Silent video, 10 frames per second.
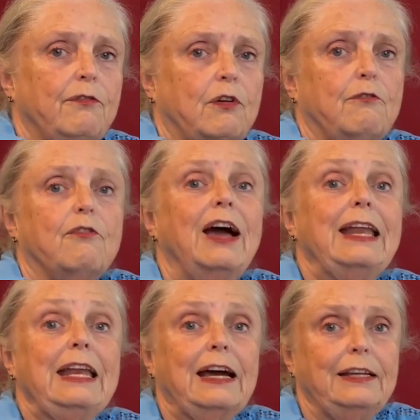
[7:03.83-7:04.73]
for a
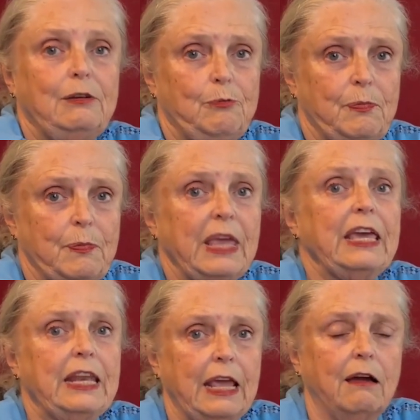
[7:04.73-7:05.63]
Friday night
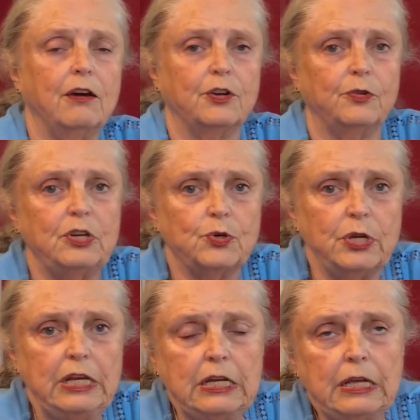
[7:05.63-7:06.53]
beginning on a
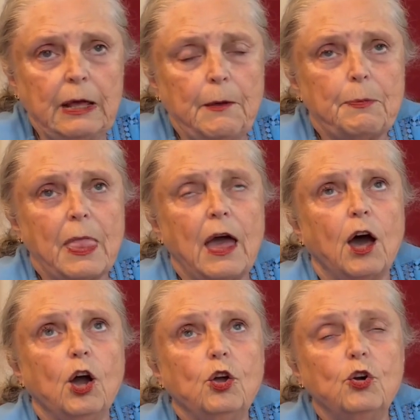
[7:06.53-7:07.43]
retreat.
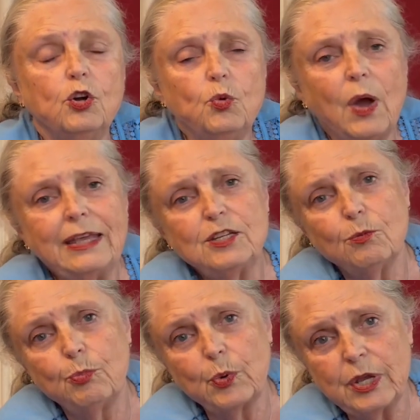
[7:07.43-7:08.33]
A good way to
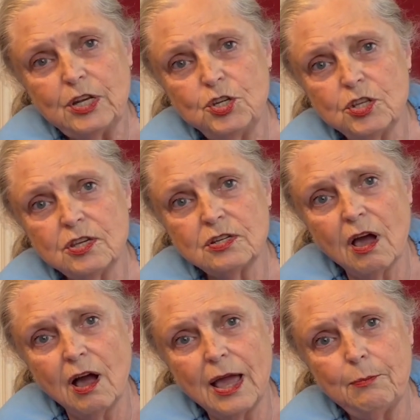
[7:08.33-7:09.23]
bridge the
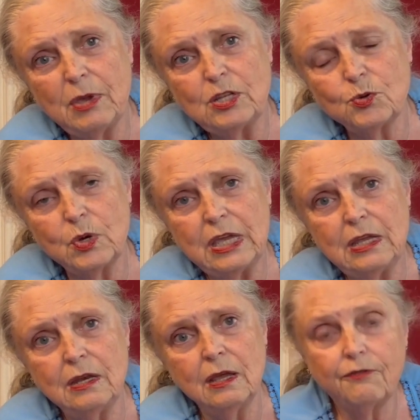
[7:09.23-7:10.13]
time
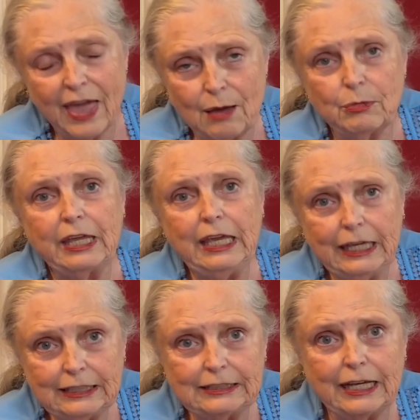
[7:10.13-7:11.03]
between family,
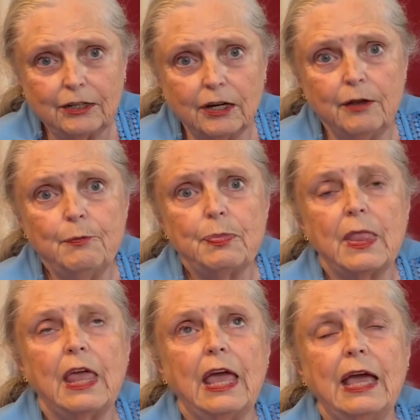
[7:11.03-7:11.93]
etc.,
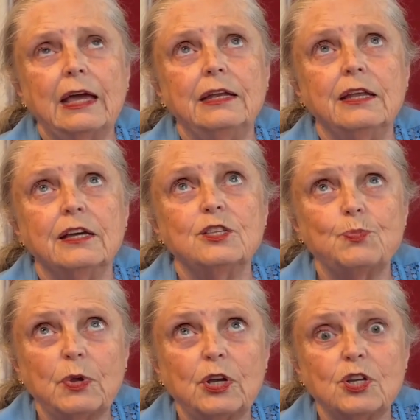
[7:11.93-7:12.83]
and a
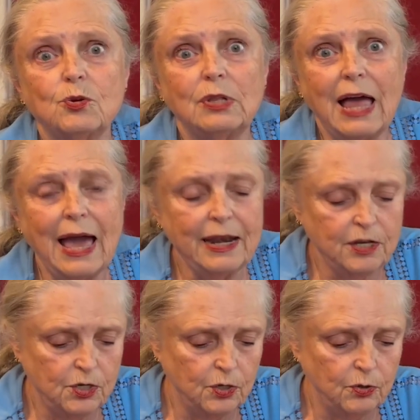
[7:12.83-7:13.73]
spiritual
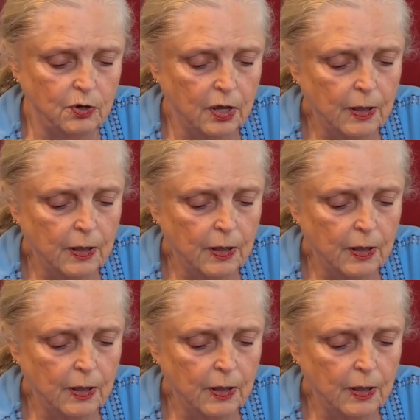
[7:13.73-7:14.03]
attitude